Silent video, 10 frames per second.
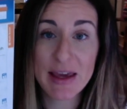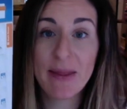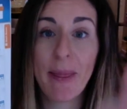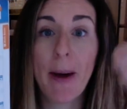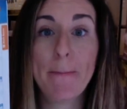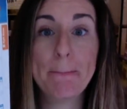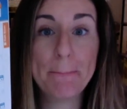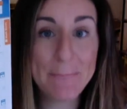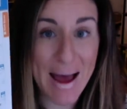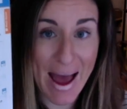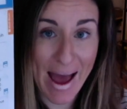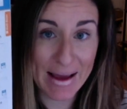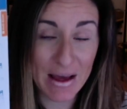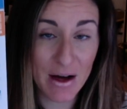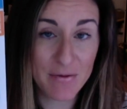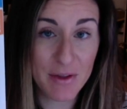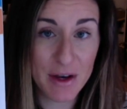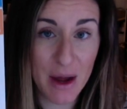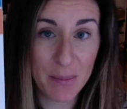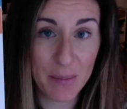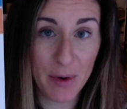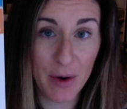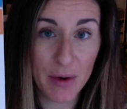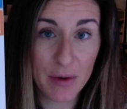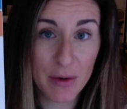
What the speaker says: in the back of the number.